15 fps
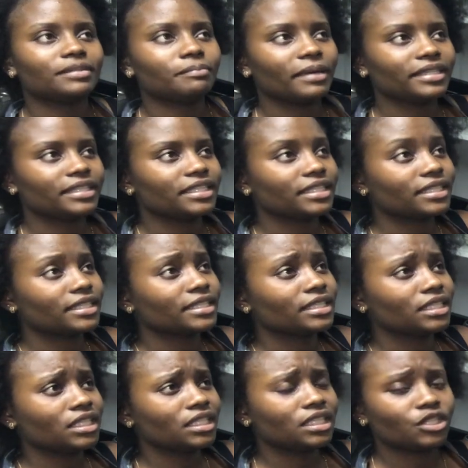is
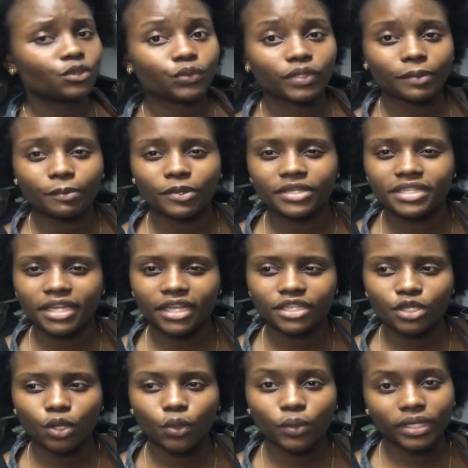basically sweet
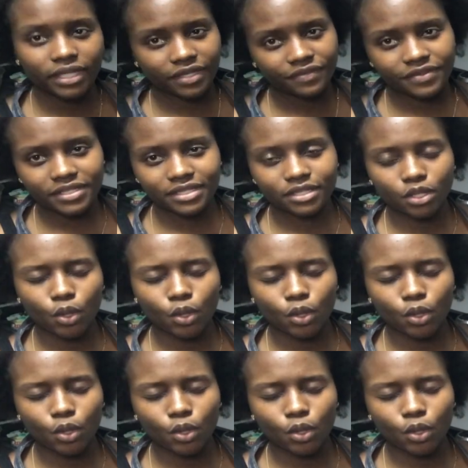potato leaves.